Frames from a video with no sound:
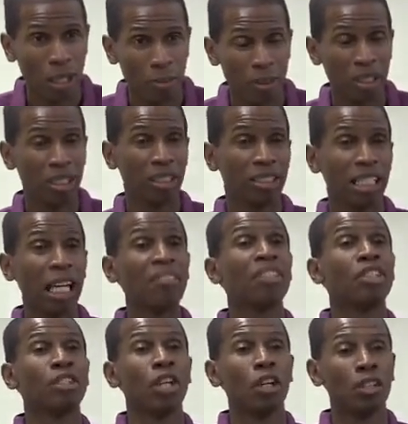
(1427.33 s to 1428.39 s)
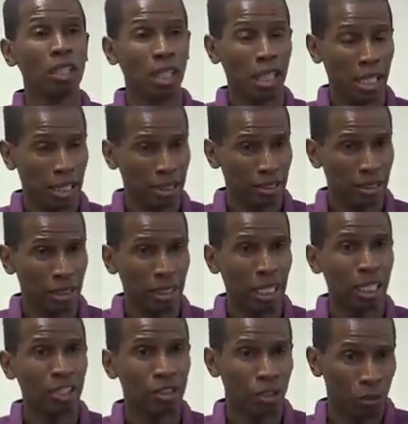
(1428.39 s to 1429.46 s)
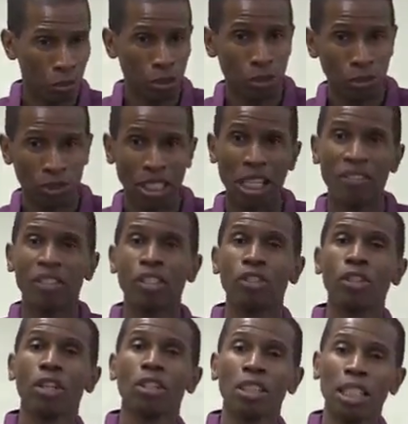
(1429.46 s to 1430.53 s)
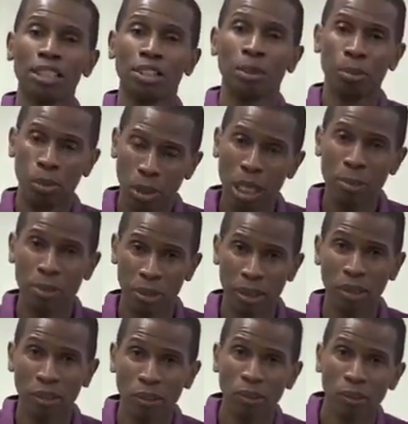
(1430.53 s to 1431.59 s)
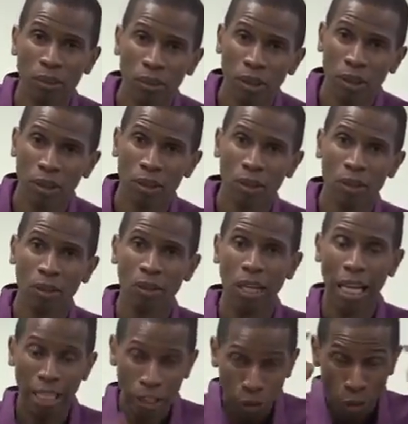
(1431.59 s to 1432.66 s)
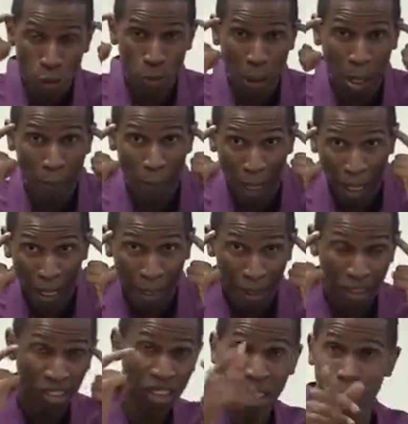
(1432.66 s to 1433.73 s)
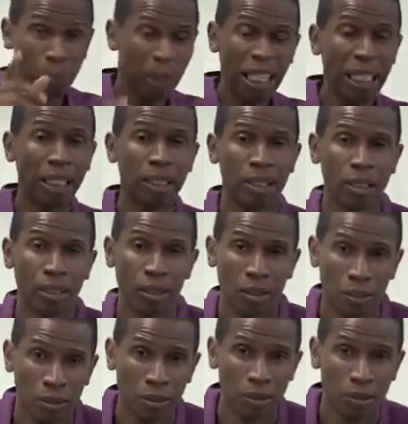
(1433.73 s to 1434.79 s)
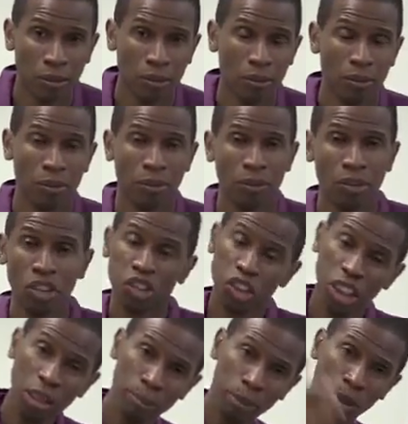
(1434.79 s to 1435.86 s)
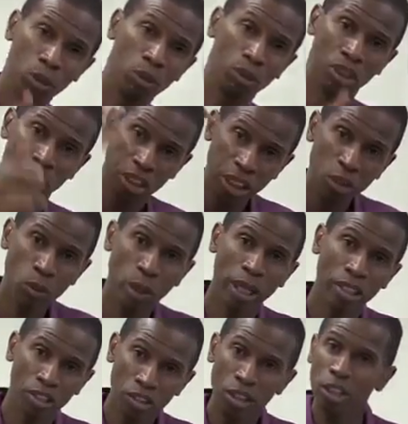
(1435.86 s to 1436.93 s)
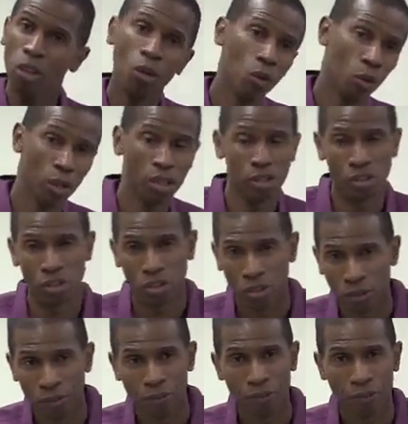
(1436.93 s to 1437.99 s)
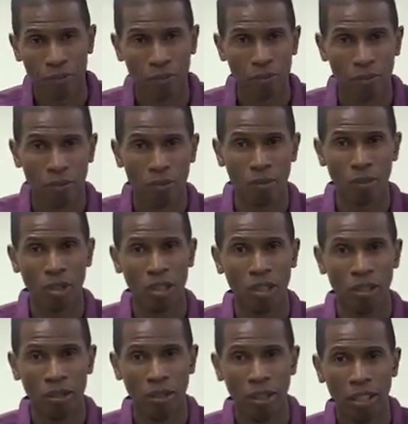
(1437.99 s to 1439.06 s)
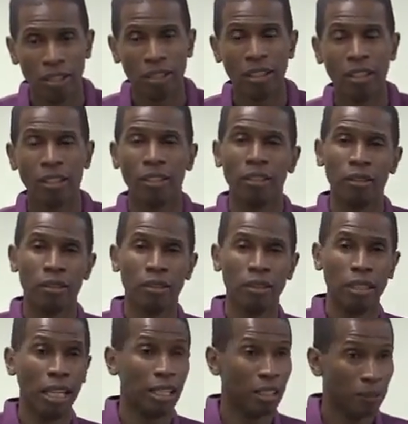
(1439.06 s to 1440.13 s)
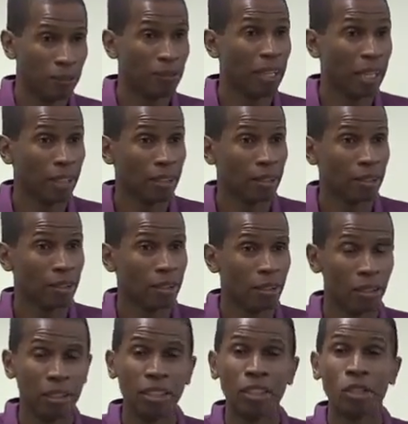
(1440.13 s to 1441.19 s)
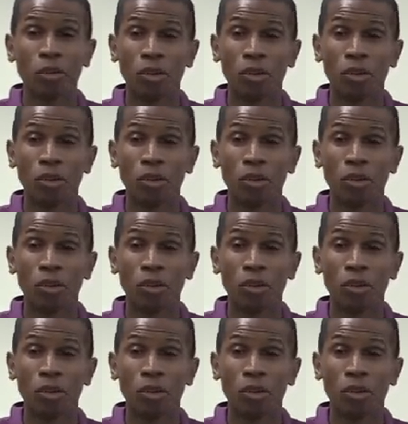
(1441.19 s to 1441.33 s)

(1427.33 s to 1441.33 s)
because I've internalized the knowledge of crystals. I've internalized the properties. I can use my mind to see pink, to see blue, to see red, to see orange, and get an effect or get a